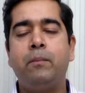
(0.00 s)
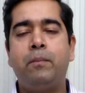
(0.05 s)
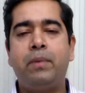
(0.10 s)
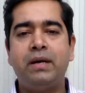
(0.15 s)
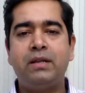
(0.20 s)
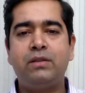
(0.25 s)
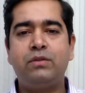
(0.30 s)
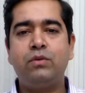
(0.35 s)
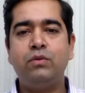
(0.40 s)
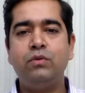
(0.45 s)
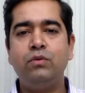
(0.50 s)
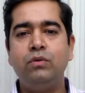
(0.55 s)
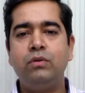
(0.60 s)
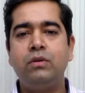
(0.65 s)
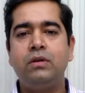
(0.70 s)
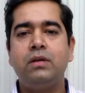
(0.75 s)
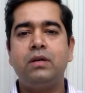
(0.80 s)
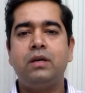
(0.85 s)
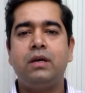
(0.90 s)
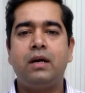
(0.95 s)
but
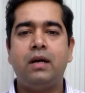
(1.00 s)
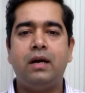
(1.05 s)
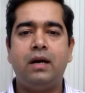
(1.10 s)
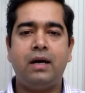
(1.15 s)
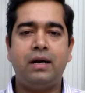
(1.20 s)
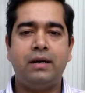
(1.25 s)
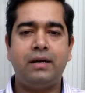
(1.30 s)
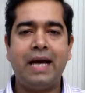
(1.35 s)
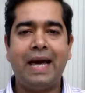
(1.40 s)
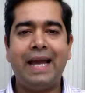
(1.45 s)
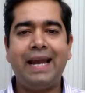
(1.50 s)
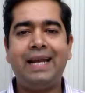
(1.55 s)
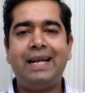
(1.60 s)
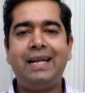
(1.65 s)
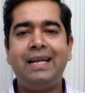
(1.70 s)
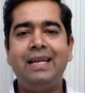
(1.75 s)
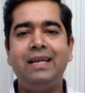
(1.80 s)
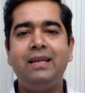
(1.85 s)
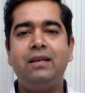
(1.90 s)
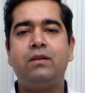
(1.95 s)
through
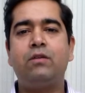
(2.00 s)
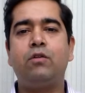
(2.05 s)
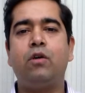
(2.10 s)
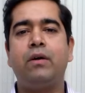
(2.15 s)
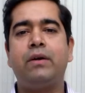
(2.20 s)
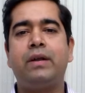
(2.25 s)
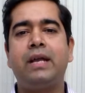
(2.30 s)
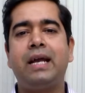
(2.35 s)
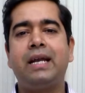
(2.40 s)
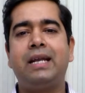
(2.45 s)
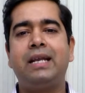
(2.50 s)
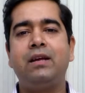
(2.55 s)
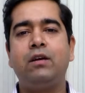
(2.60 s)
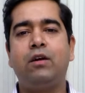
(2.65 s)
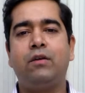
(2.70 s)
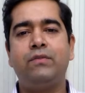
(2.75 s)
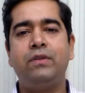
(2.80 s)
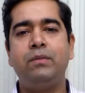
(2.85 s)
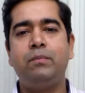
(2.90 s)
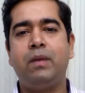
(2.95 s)
directly
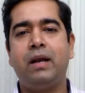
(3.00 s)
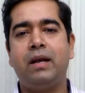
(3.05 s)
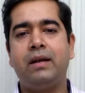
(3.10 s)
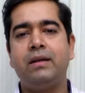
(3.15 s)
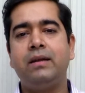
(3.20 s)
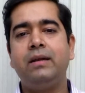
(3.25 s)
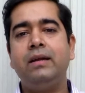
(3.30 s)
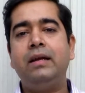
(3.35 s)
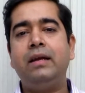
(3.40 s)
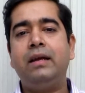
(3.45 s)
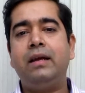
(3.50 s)
contacting of the blood.